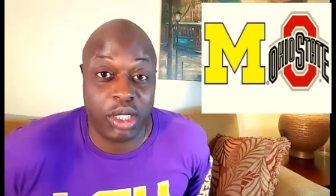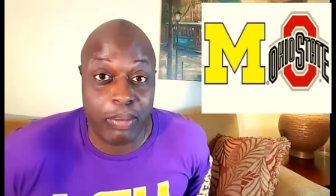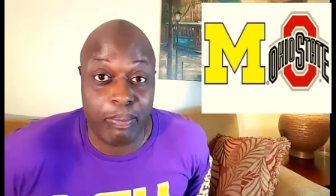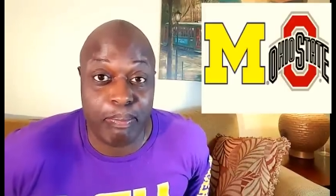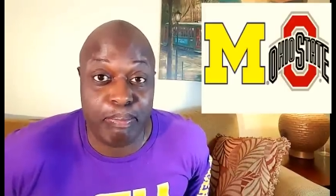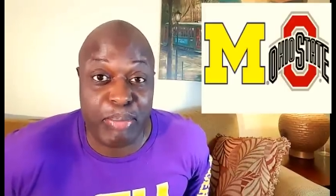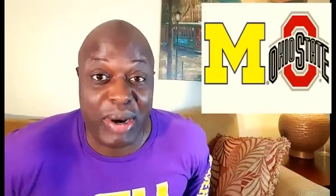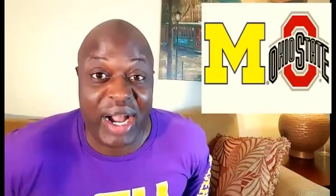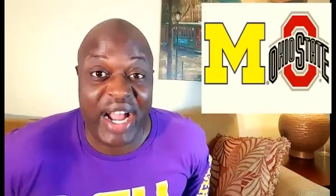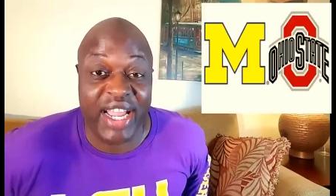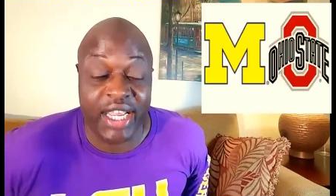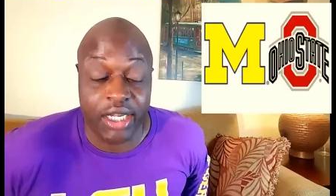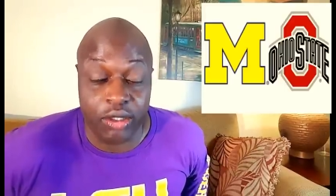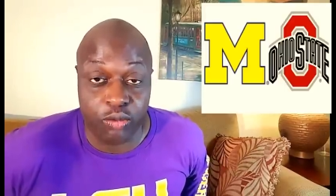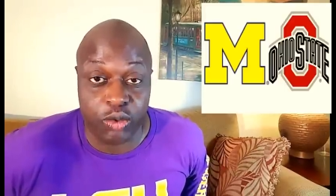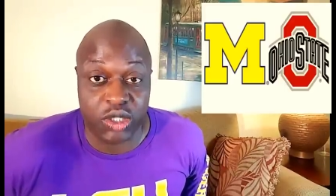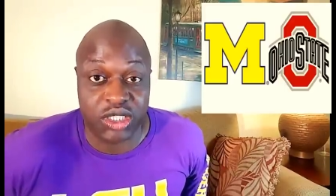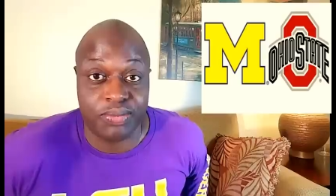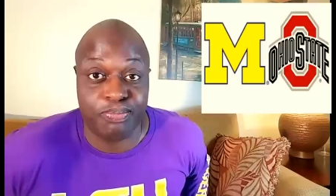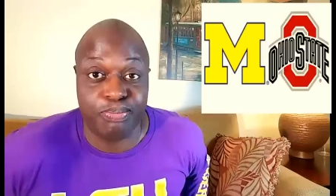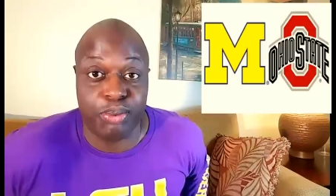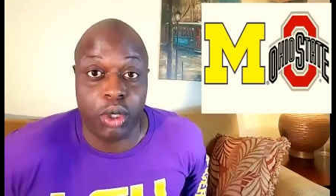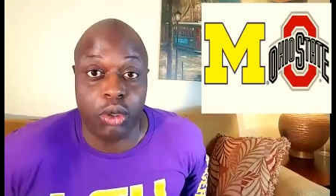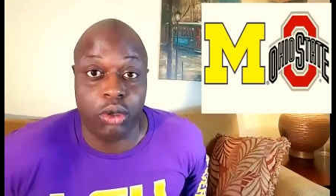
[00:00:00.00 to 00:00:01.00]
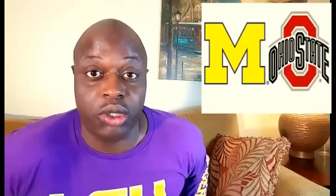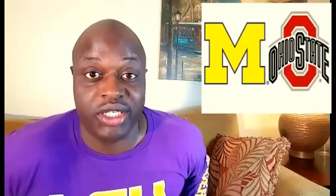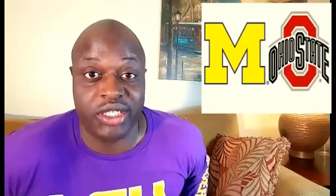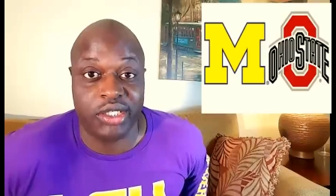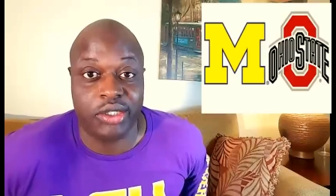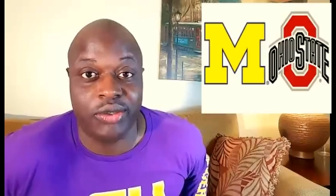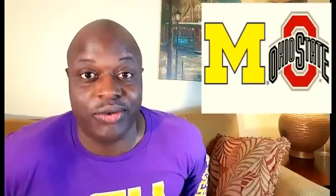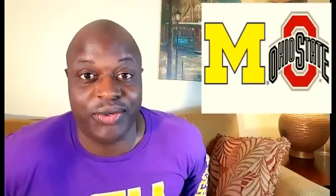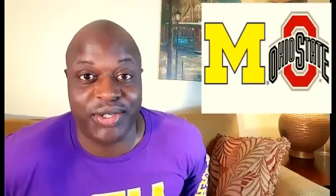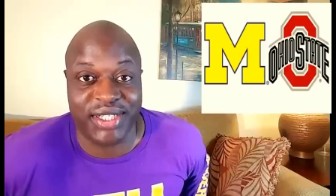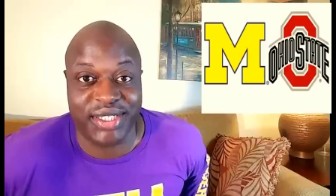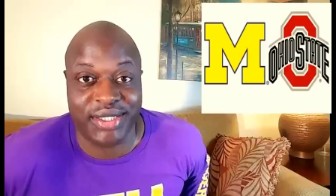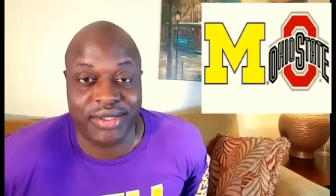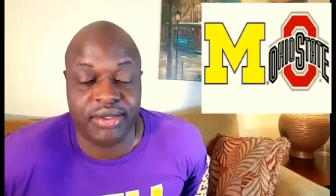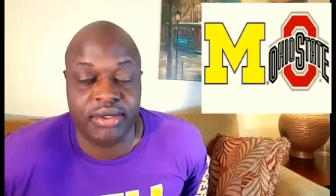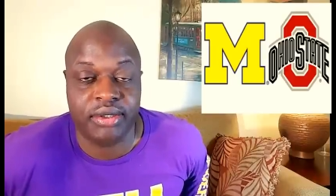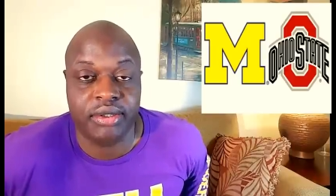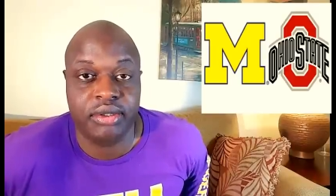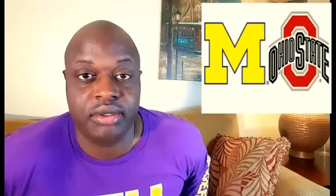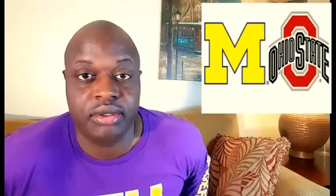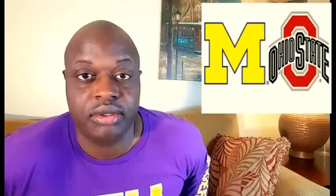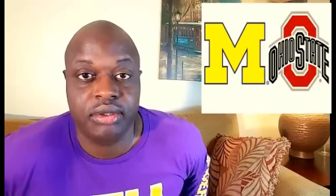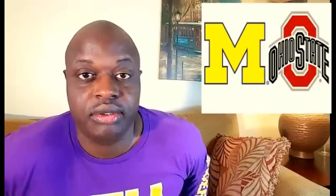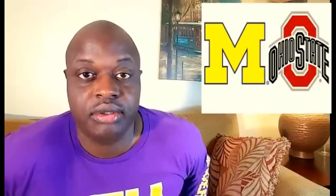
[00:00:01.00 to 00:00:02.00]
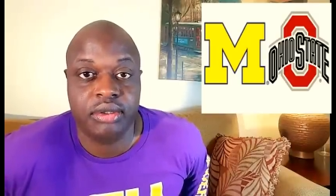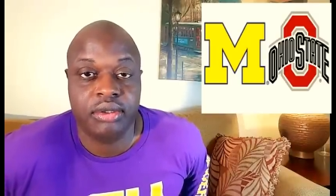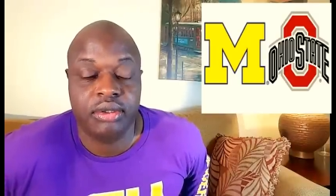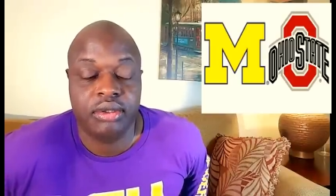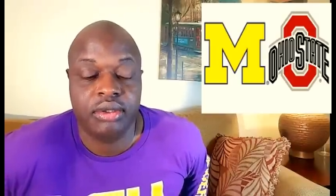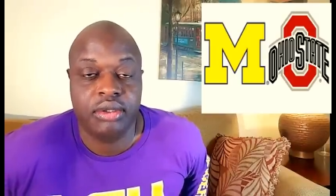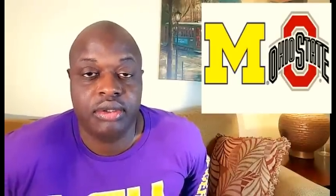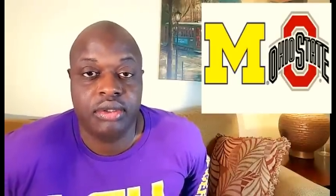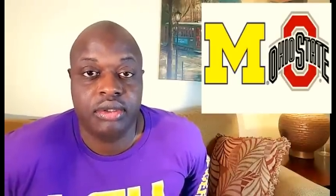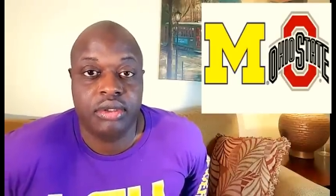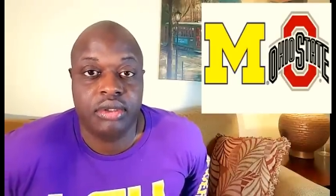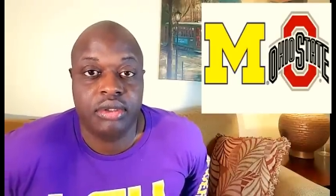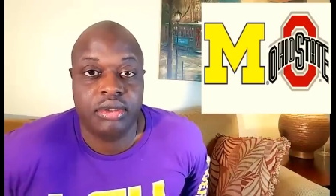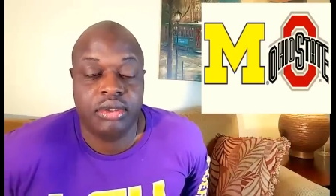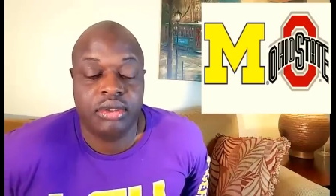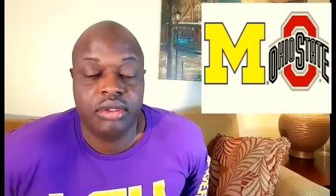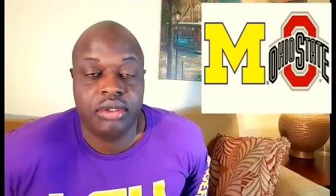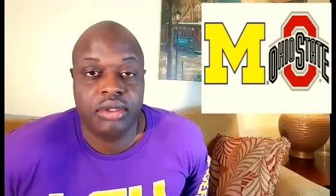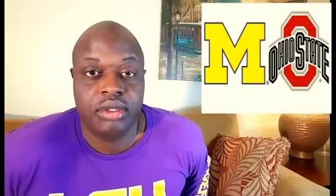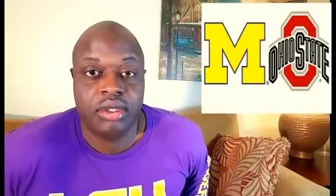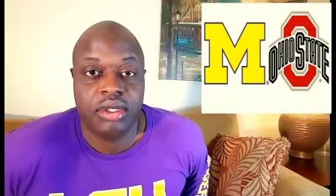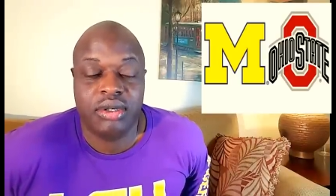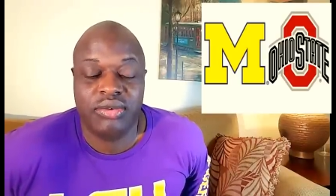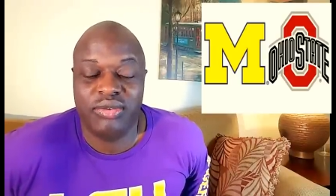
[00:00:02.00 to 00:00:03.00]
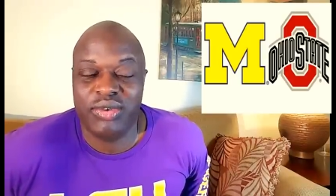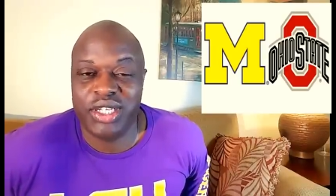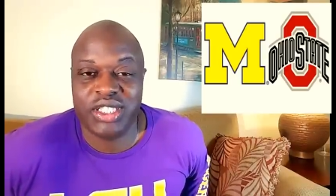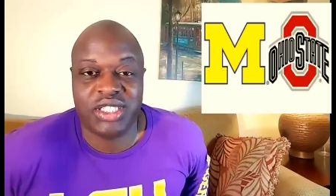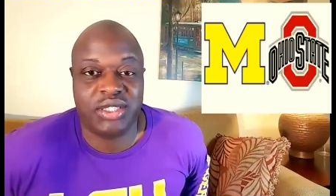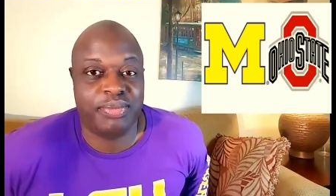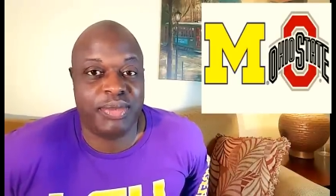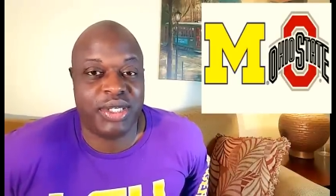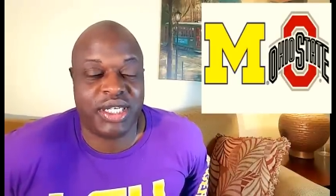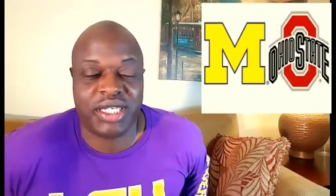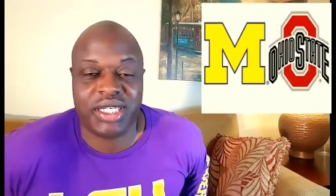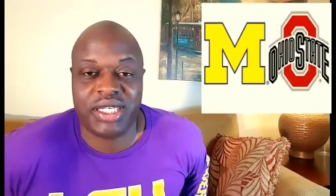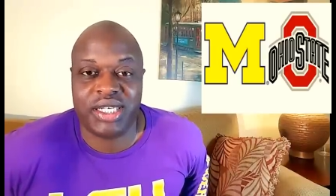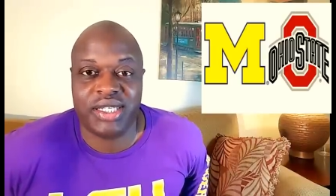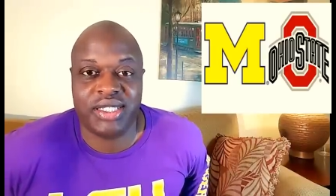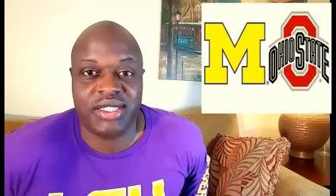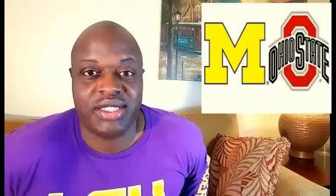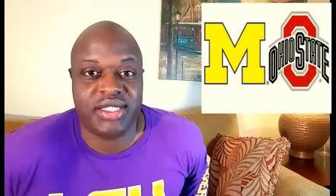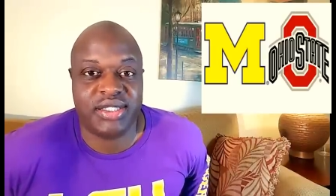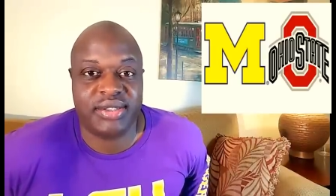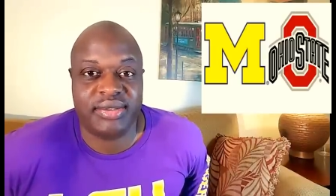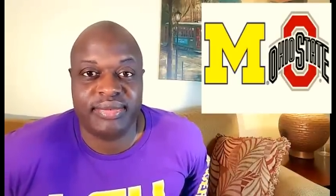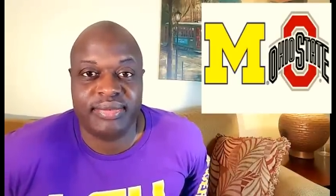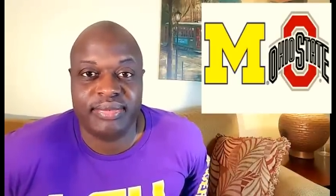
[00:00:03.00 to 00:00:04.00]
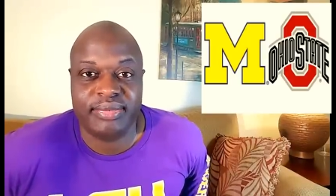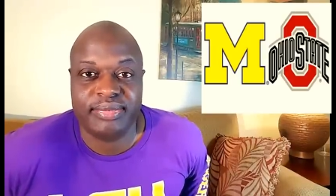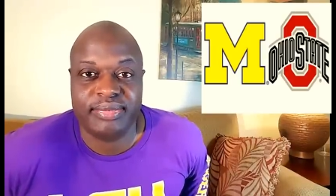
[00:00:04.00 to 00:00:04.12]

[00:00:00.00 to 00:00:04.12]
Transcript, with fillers: combined was Bowling Green. Rest my case.